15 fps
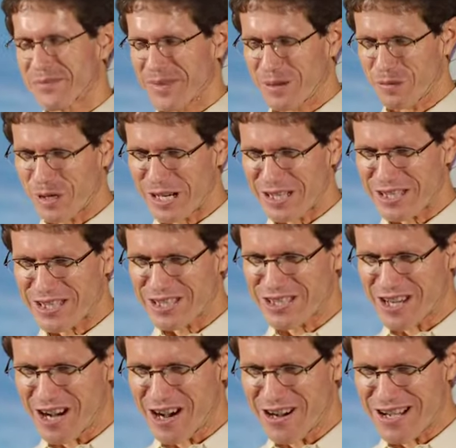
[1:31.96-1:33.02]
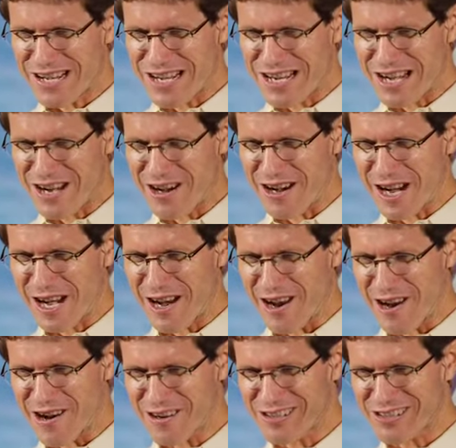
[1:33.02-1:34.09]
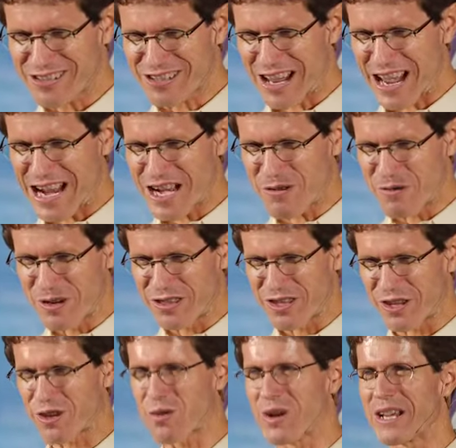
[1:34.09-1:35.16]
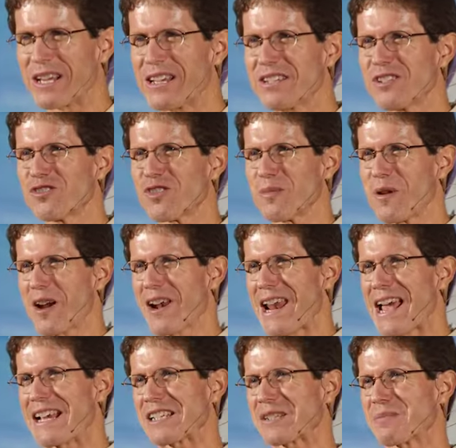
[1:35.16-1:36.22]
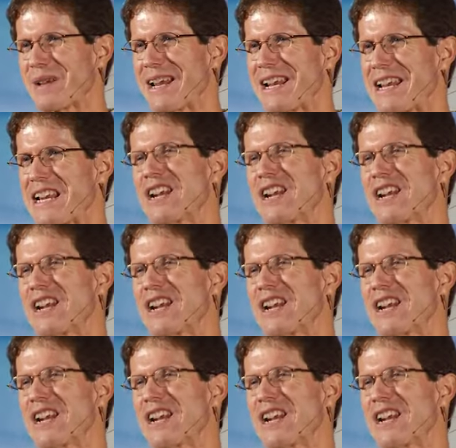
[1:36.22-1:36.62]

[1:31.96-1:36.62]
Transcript: We're going to start here in our site with the quiz from our last meeting.